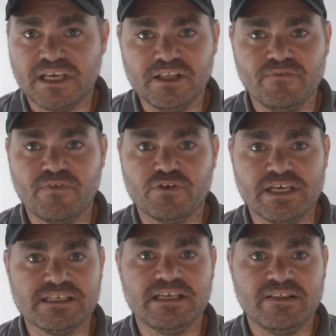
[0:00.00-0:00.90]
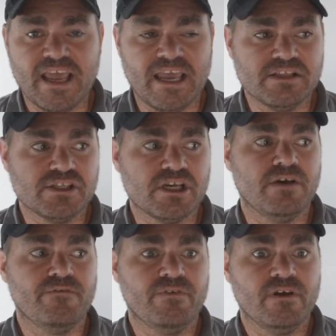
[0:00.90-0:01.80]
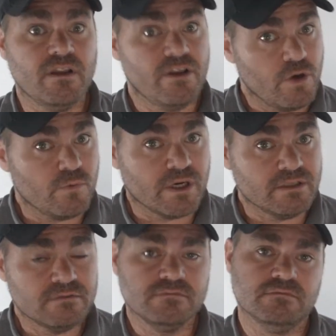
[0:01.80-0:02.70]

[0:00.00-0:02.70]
leave their destiny in the hands of no one.